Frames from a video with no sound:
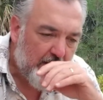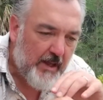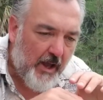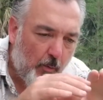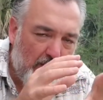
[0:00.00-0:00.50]

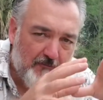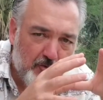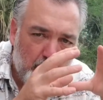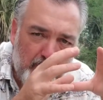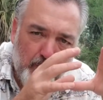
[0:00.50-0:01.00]

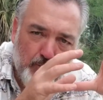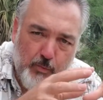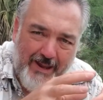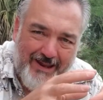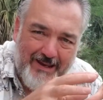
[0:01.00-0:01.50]
However, when it
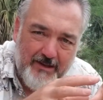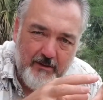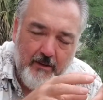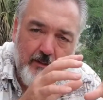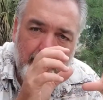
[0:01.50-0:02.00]
rained,
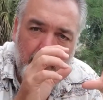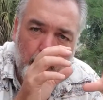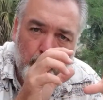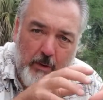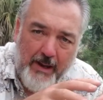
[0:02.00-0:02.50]
the
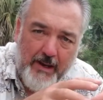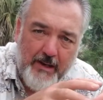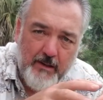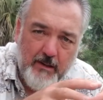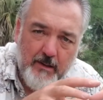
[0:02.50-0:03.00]

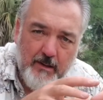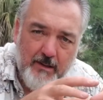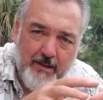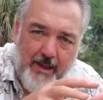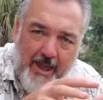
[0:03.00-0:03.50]
rain
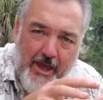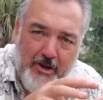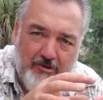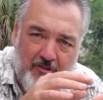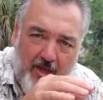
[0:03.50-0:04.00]

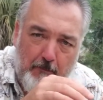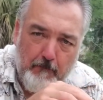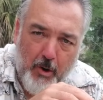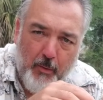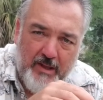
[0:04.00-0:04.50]
added to that
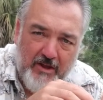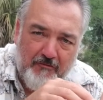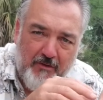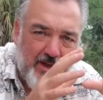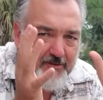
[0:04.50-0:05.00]
bowing
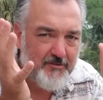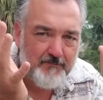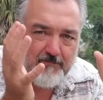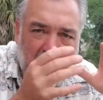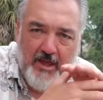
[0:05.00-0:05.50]
effect,
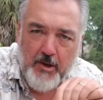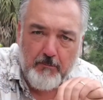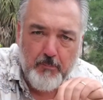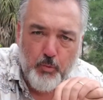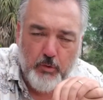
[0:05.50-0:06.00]
and it
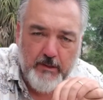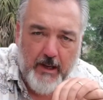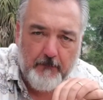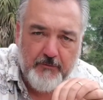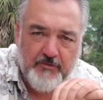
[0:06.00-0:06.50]
cooled
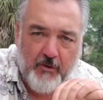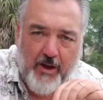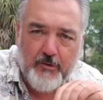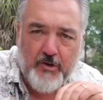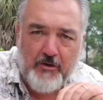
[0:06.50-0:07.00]
up. So
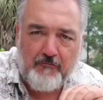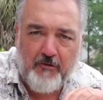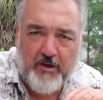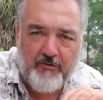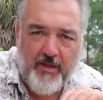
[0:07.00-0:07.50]
how could I
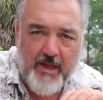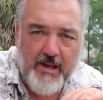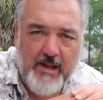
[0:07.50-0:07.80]
fix that?